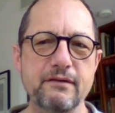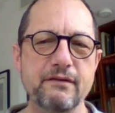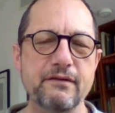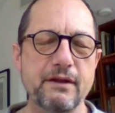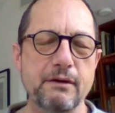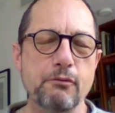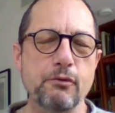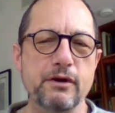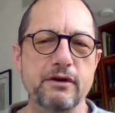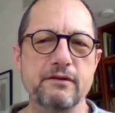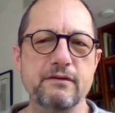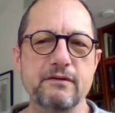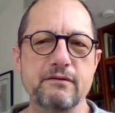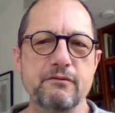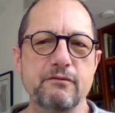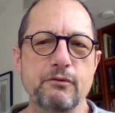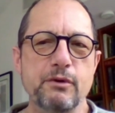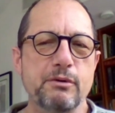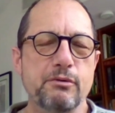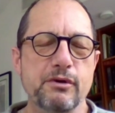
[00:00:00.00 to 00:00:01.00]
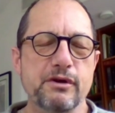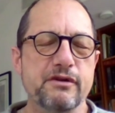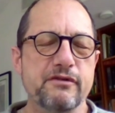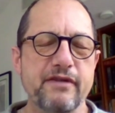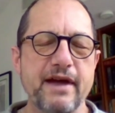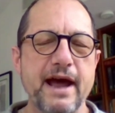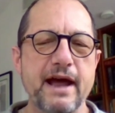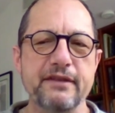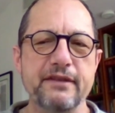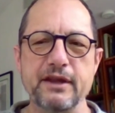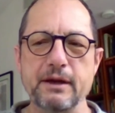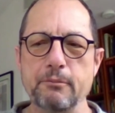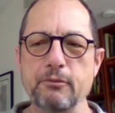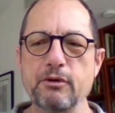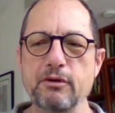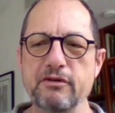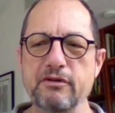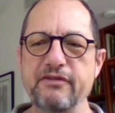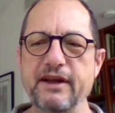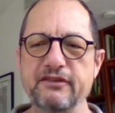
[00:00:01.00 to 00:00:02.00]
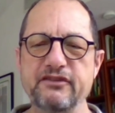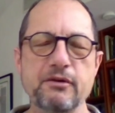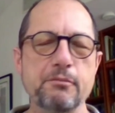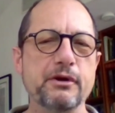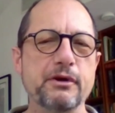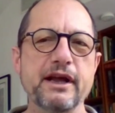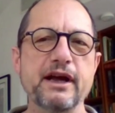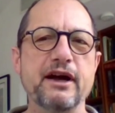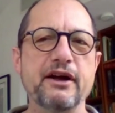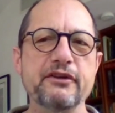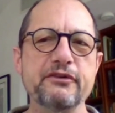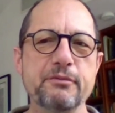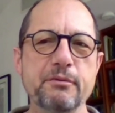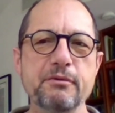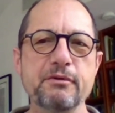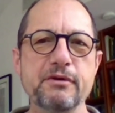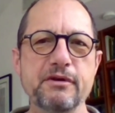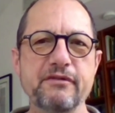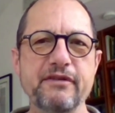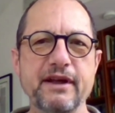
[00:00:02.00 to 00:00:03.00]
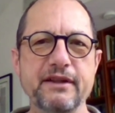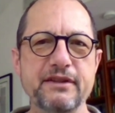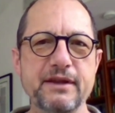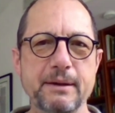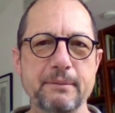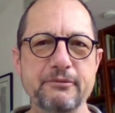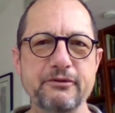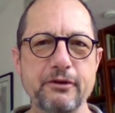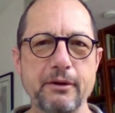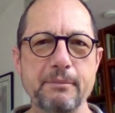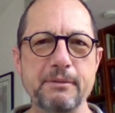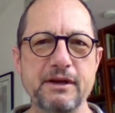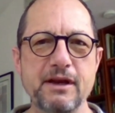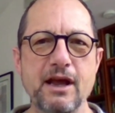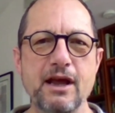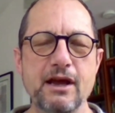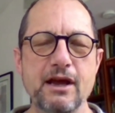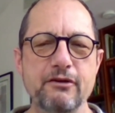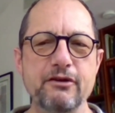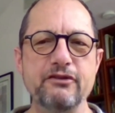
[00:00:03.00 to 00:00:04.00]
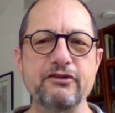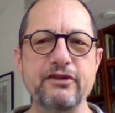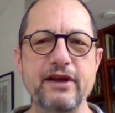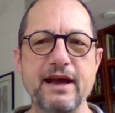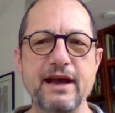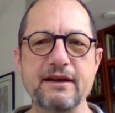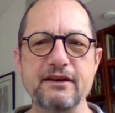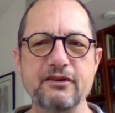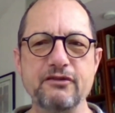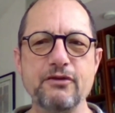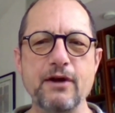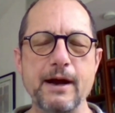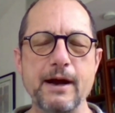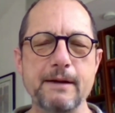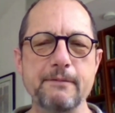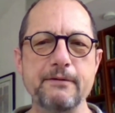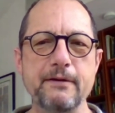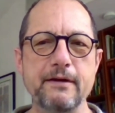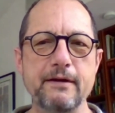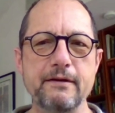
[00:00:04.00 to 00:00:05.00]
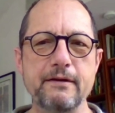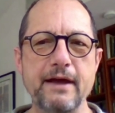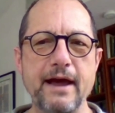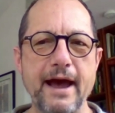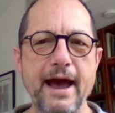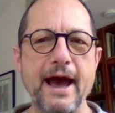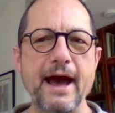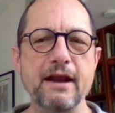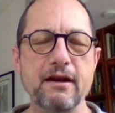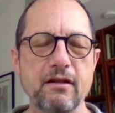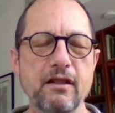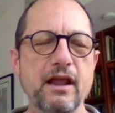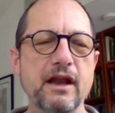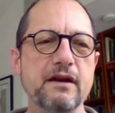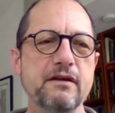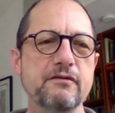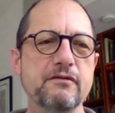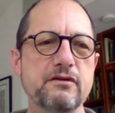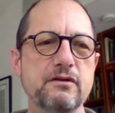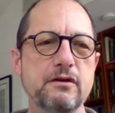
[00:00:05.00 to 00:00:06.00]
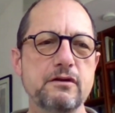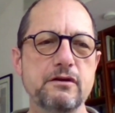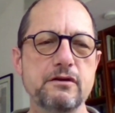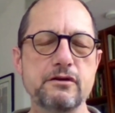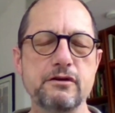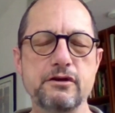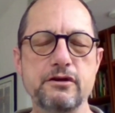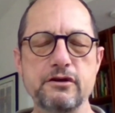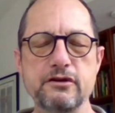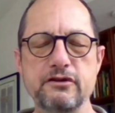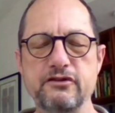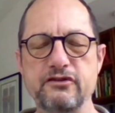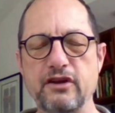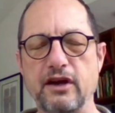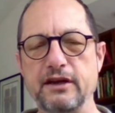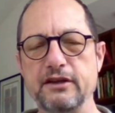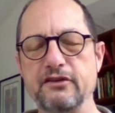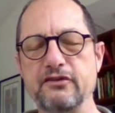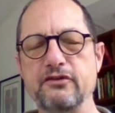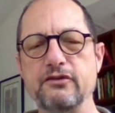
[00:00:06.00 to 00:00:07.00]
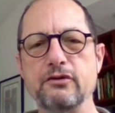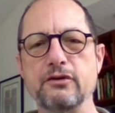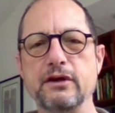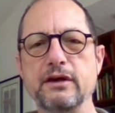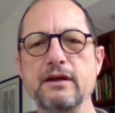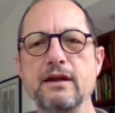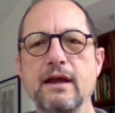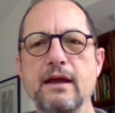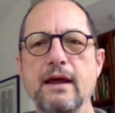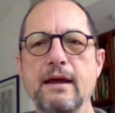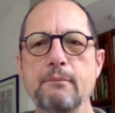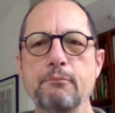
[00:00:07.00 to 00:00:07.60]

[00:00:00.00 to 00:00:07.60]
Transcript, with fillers: they wouldn't, we wouldn't have had them. We would have had someone else. We wouldn't have had them. So, I mean, Christianity's triumph had a lot of good sides to it.